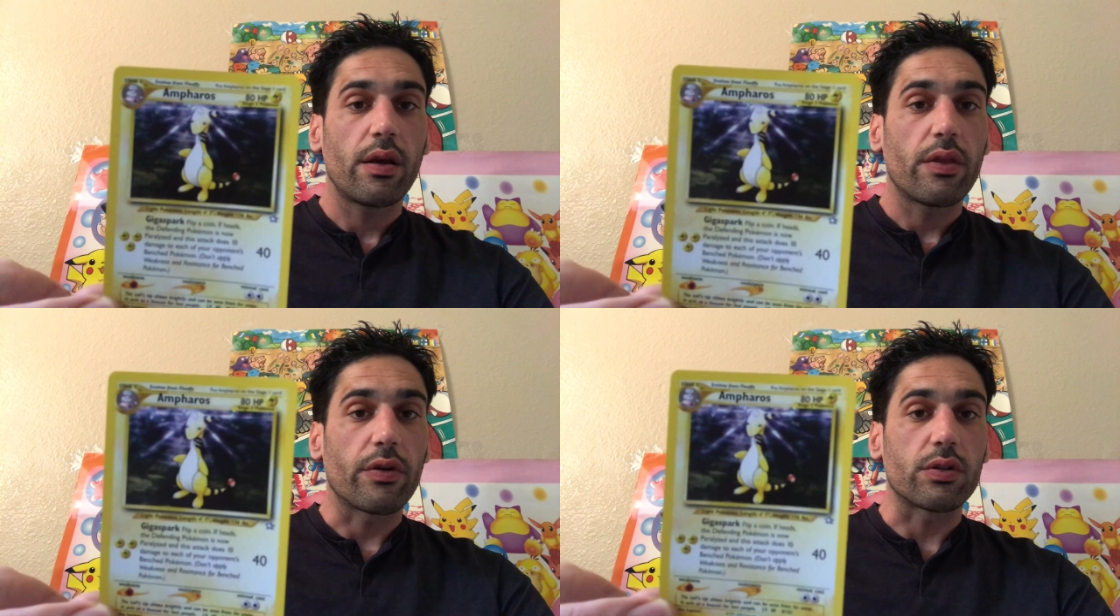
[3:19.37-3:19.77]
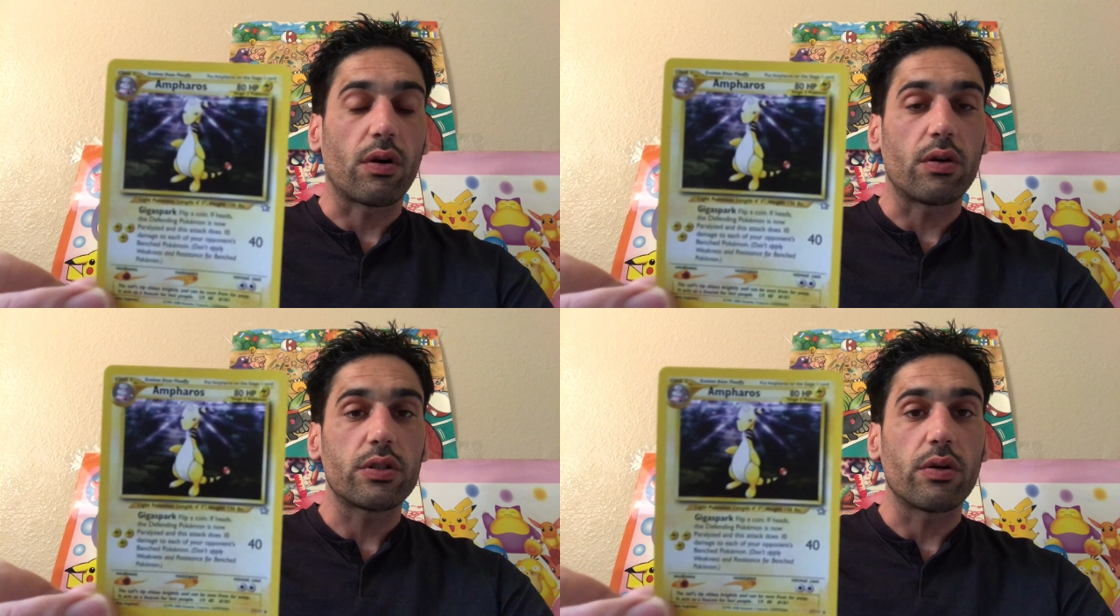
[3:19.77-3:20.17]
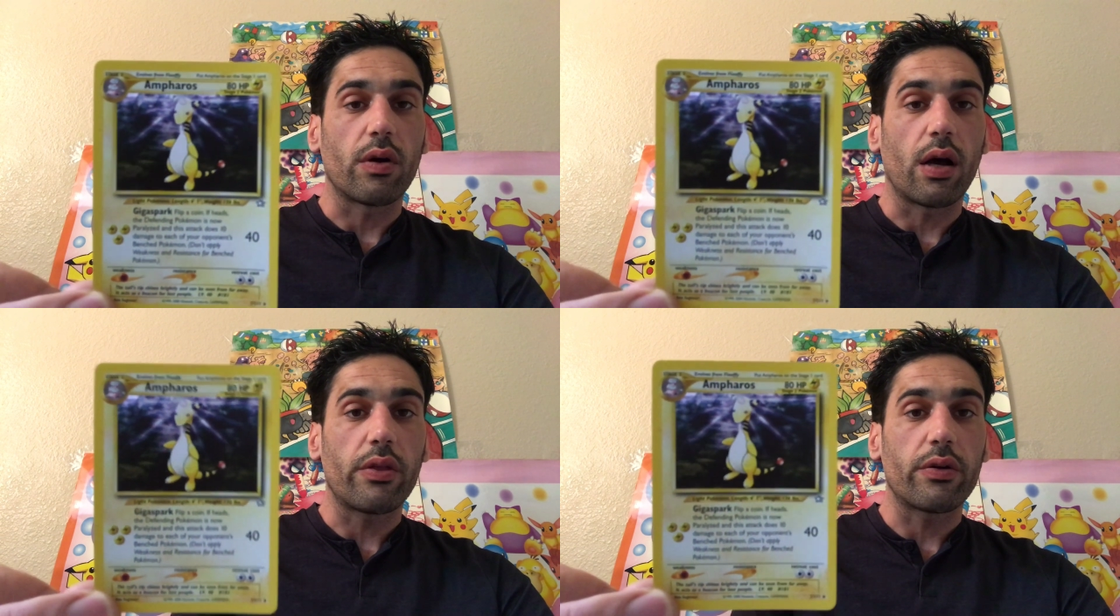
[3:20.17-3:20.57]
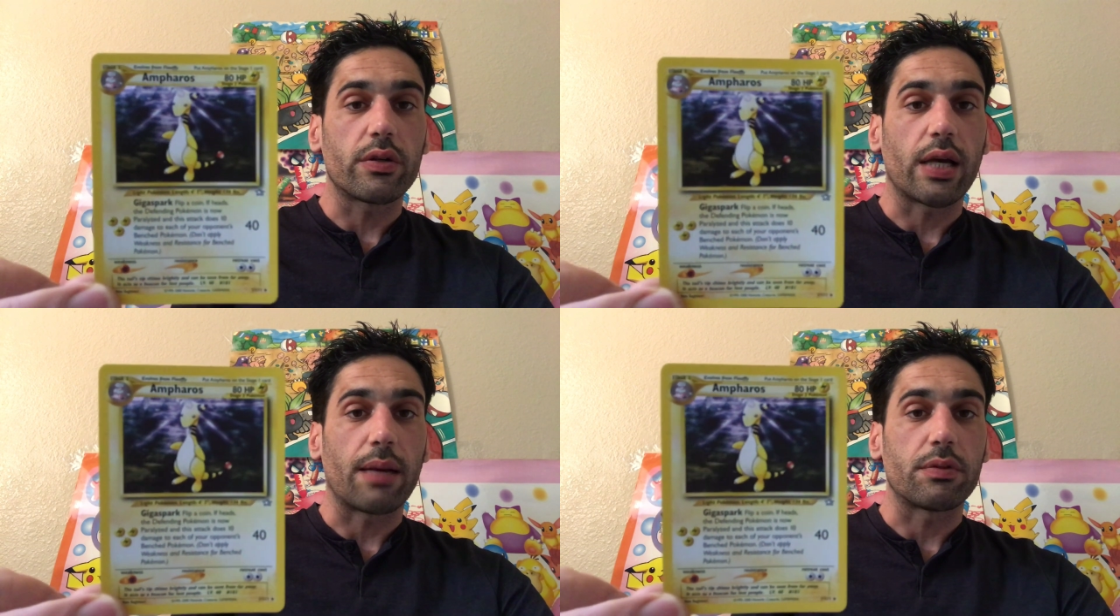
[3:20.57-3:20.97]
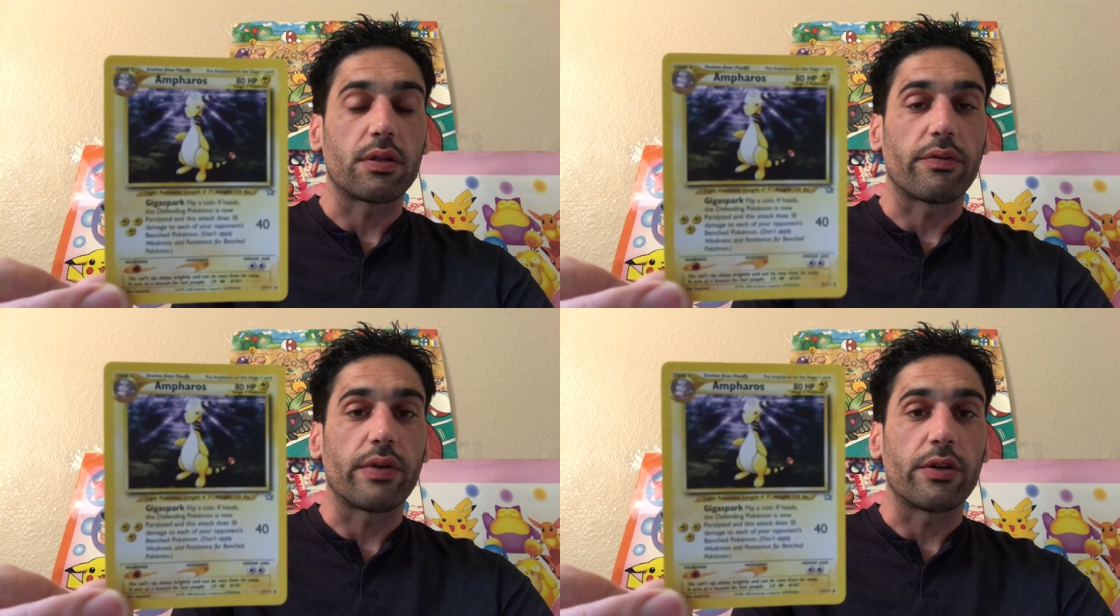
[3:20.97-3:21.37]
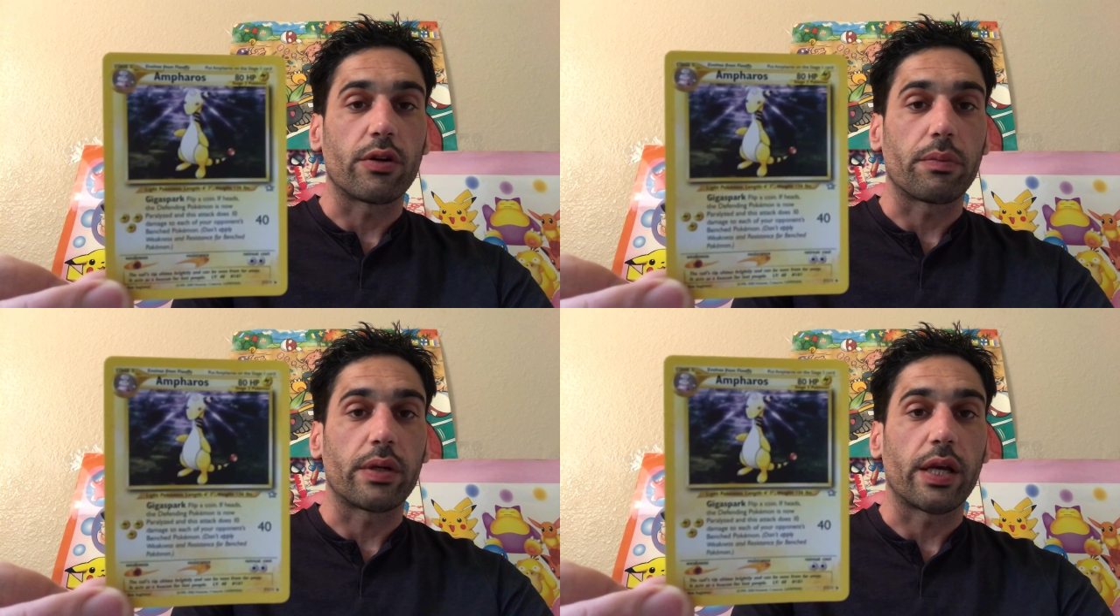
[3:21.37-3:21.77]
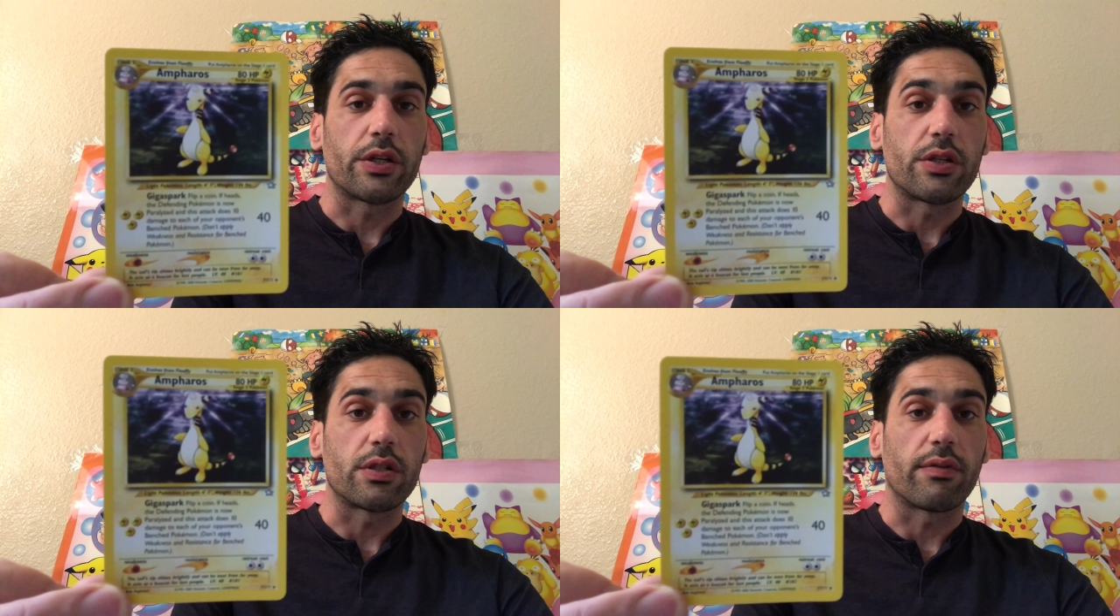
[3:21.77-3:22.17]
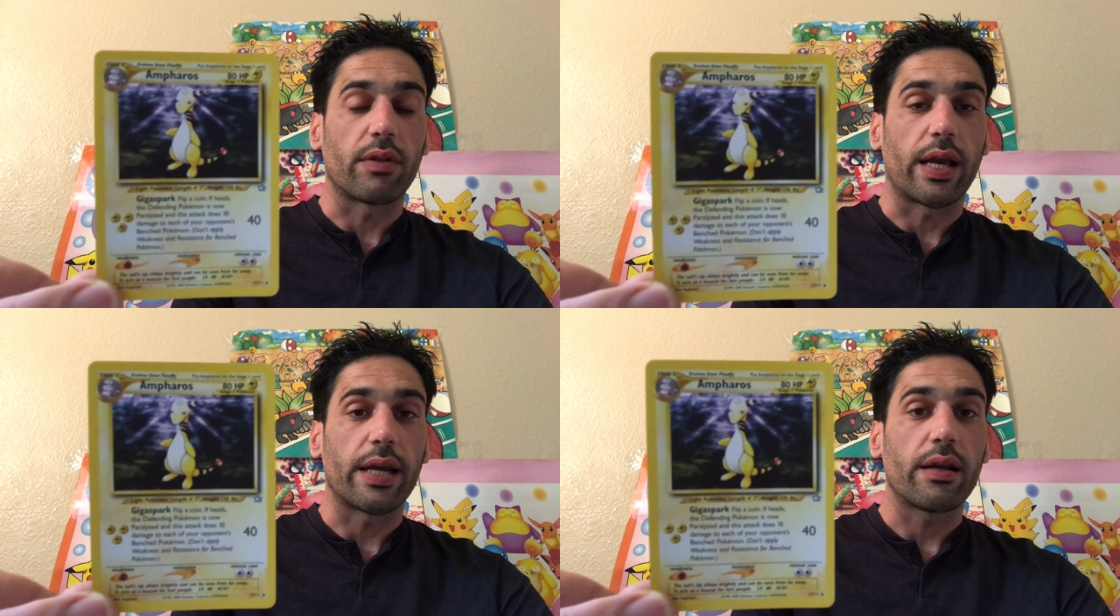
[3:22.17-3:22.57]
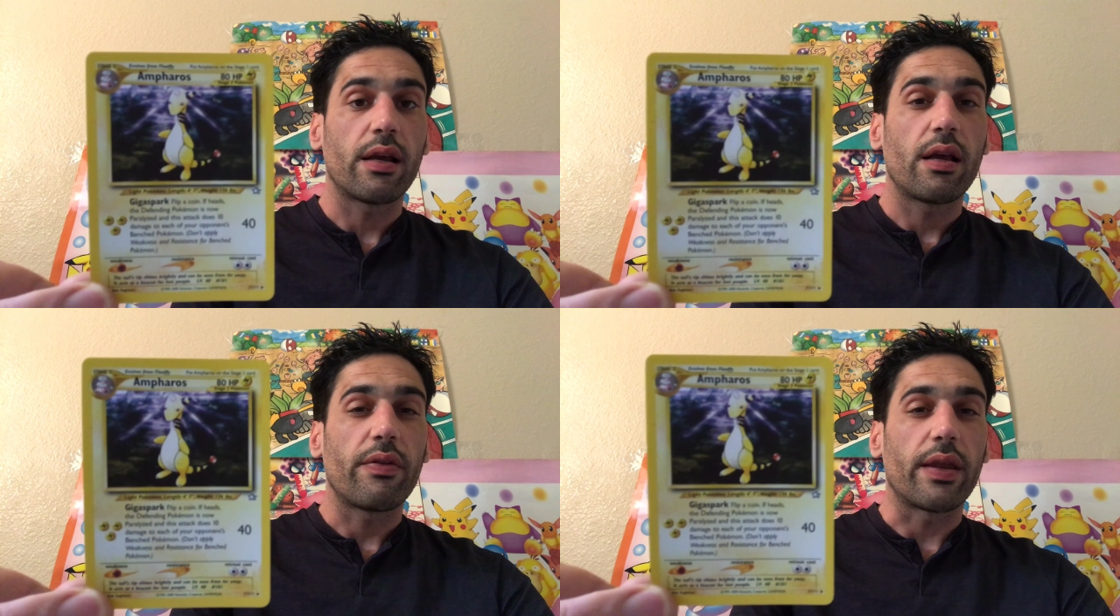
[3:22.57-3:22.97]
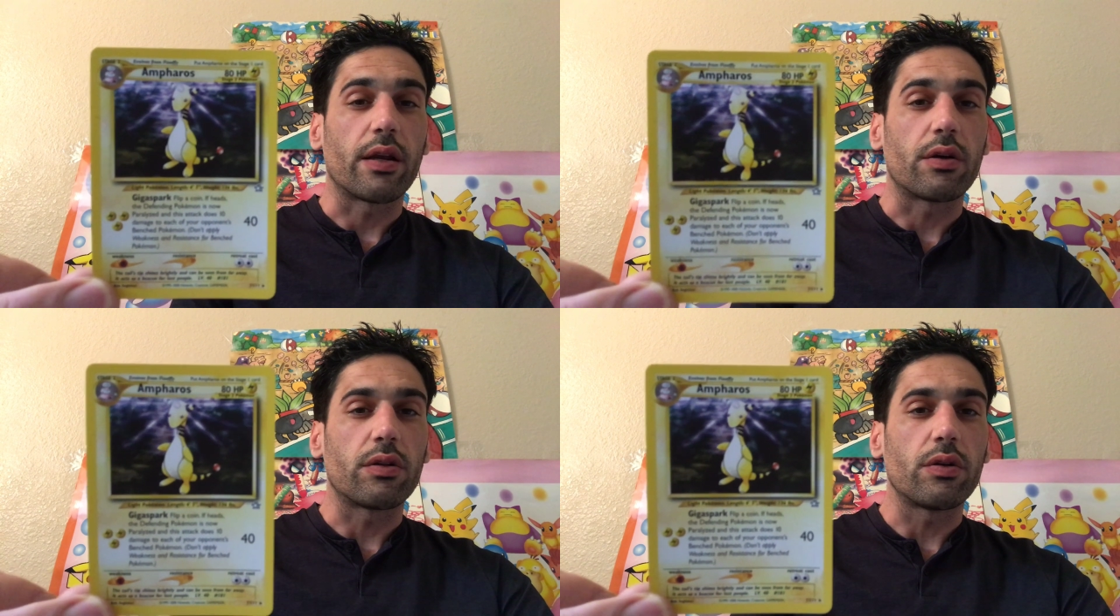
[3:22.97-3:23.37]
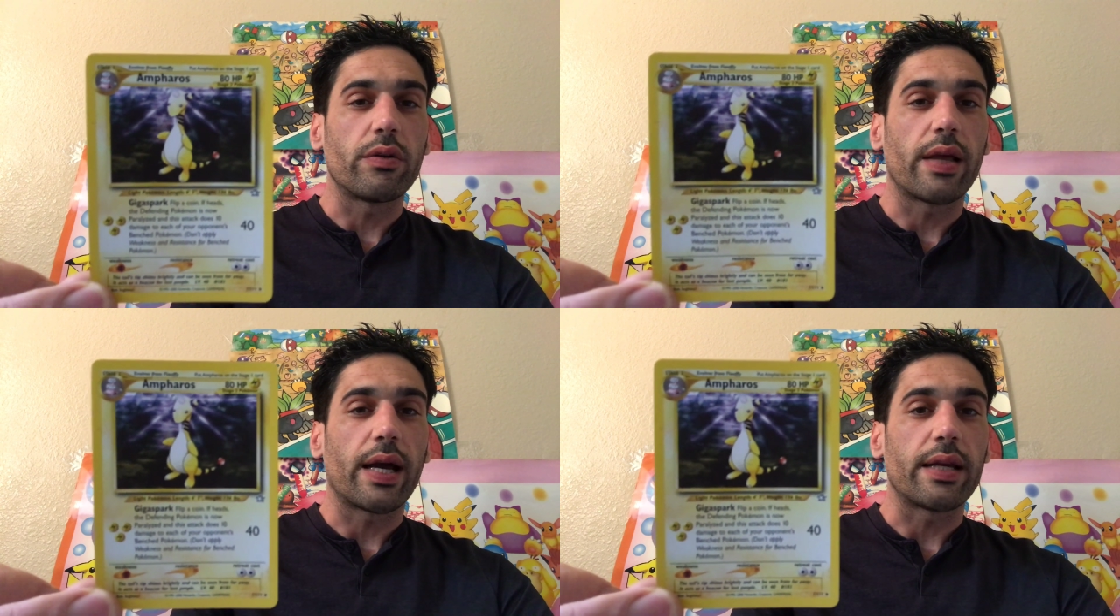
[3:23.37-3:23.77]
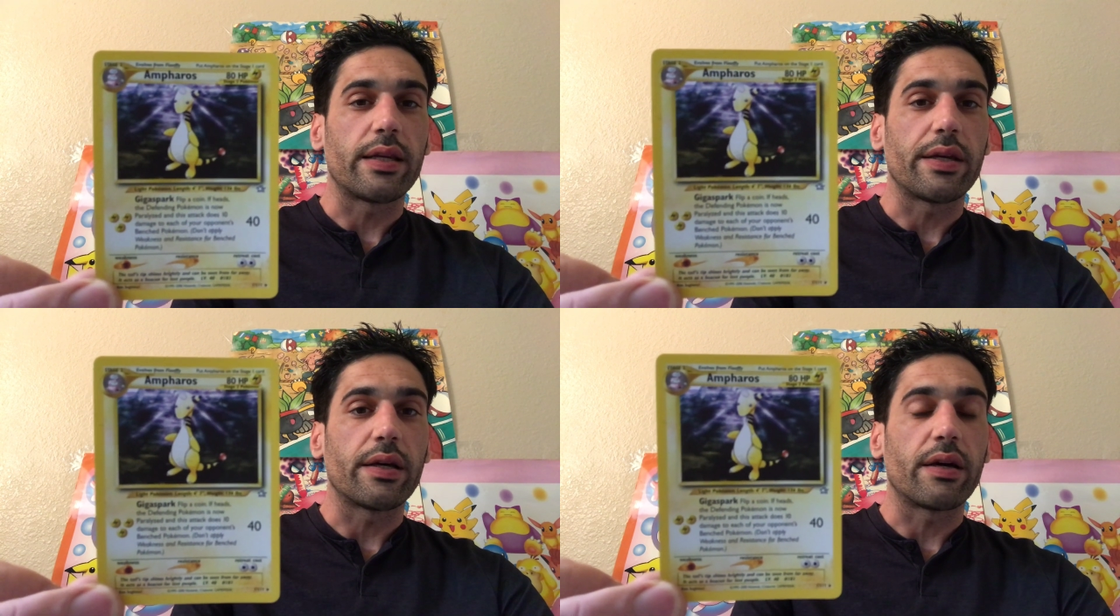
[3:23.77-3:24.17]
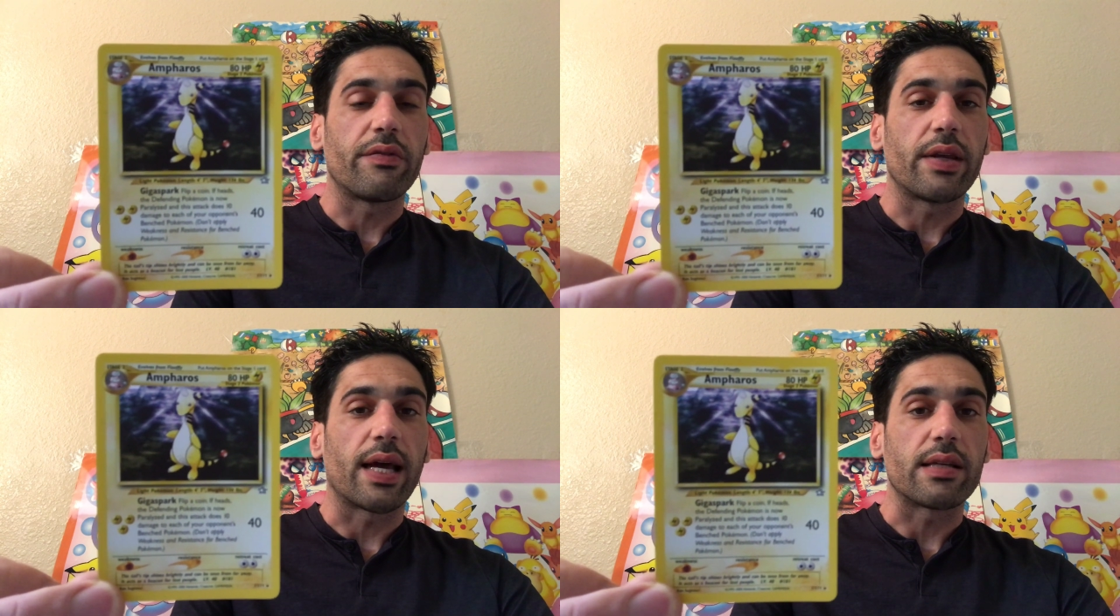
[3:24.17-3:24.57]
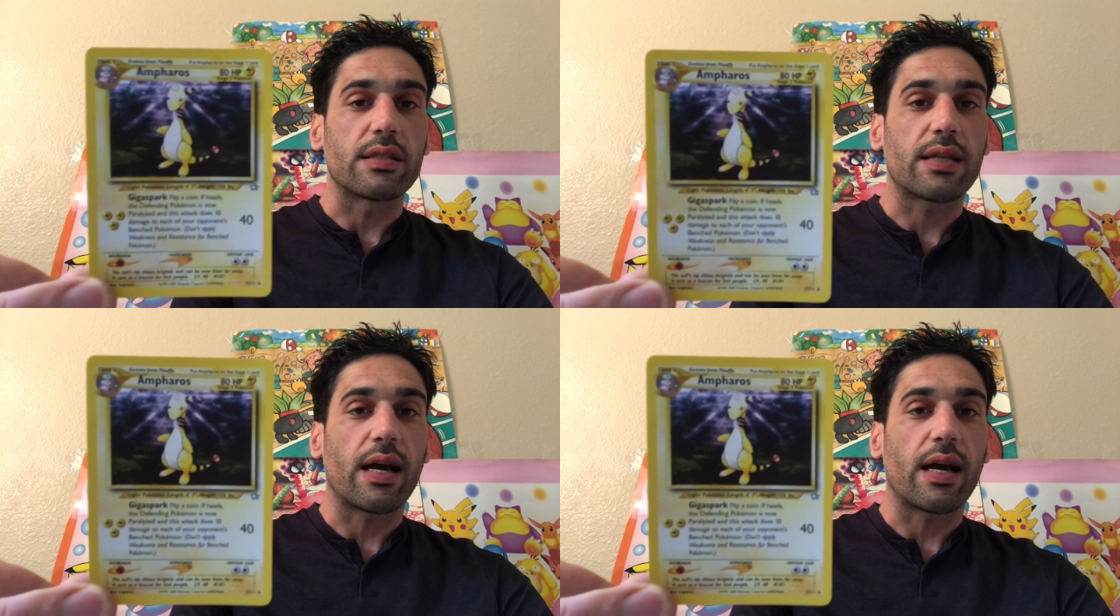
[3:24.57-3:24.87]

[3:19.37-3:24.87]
There's also other types of interpretations of light that include the idea of it as